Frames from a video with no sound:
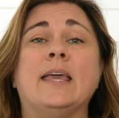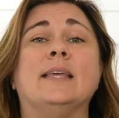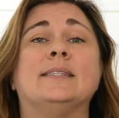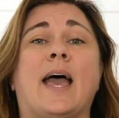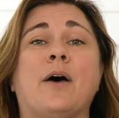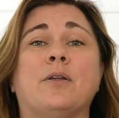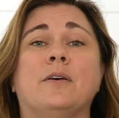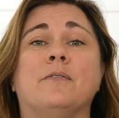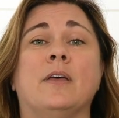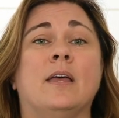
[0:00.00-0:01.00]
it's out
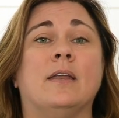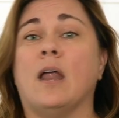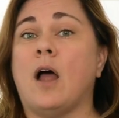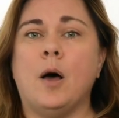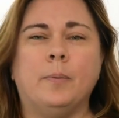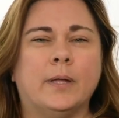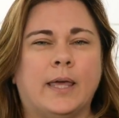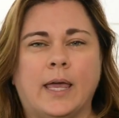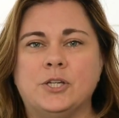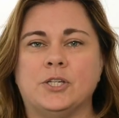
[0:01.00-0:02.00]
of not
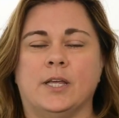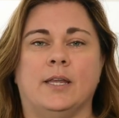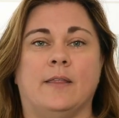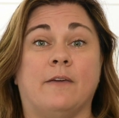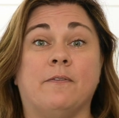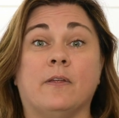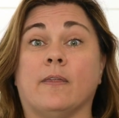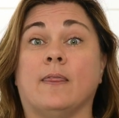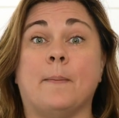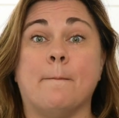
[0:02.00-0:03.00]
obligation and they feel
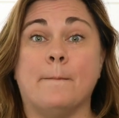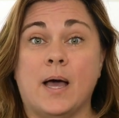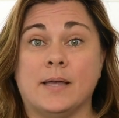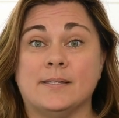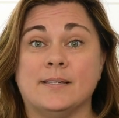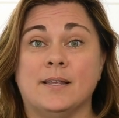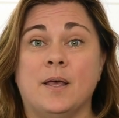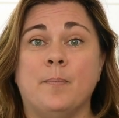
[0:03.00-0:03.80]
like they must,